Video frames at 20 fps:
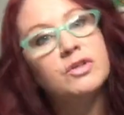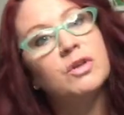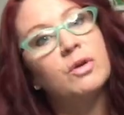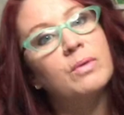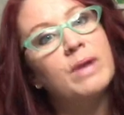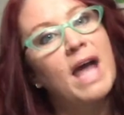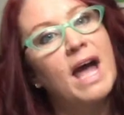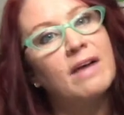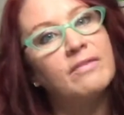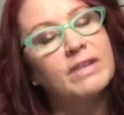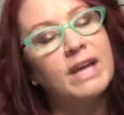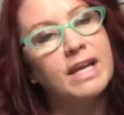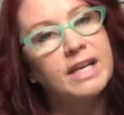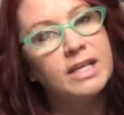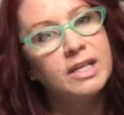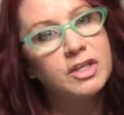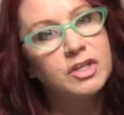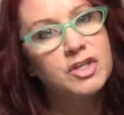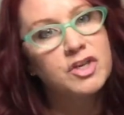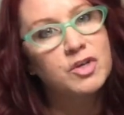you don't have
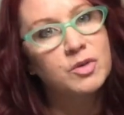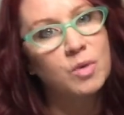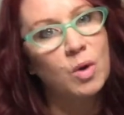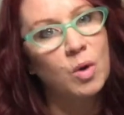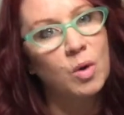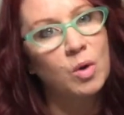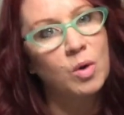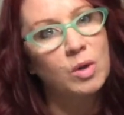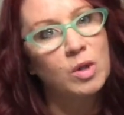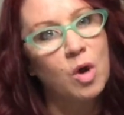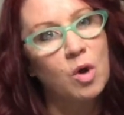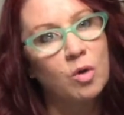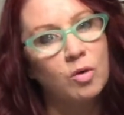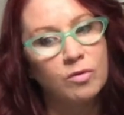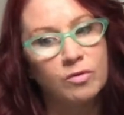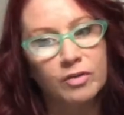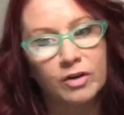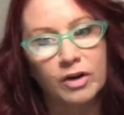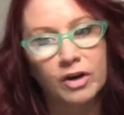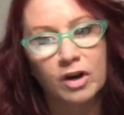any control
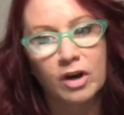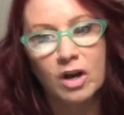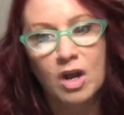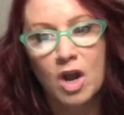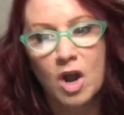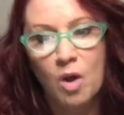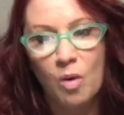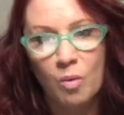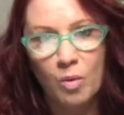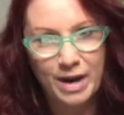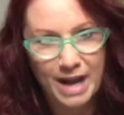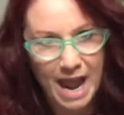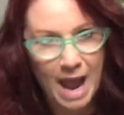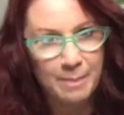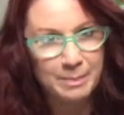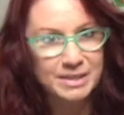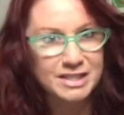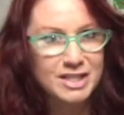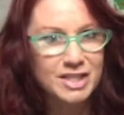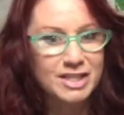over what
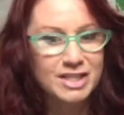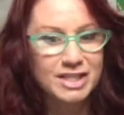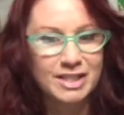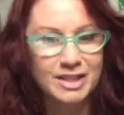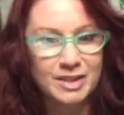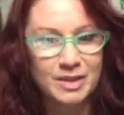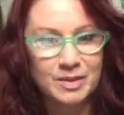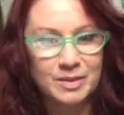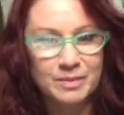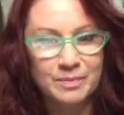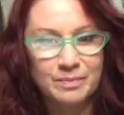happens to you.